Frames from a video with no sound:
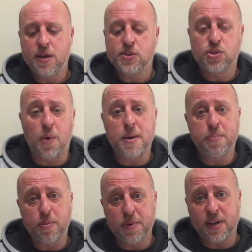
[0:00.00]
So I
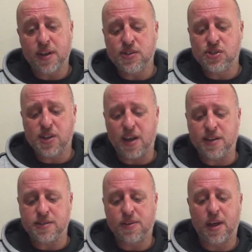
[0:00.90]
publicly
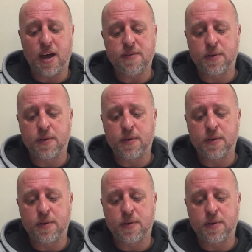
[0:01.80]
state that I have